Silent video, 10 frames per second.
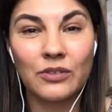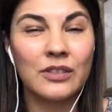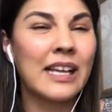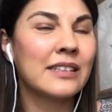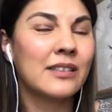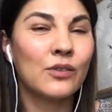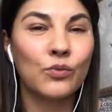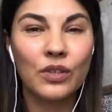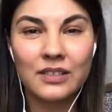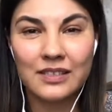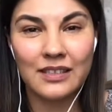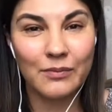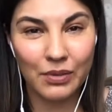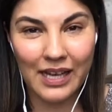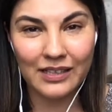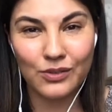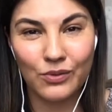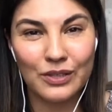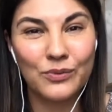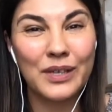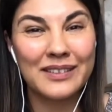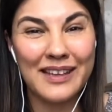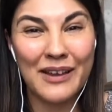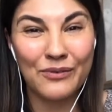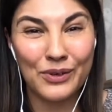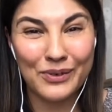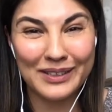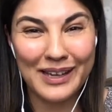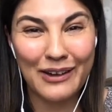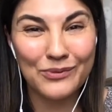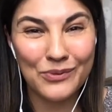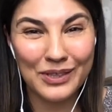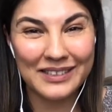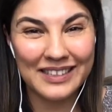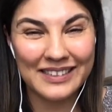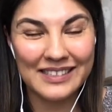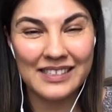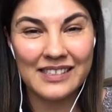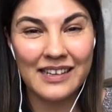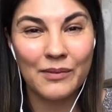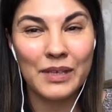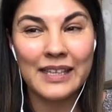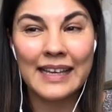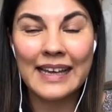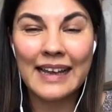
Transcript: Not in the world is it a black swan when everyone have warned that this is coming.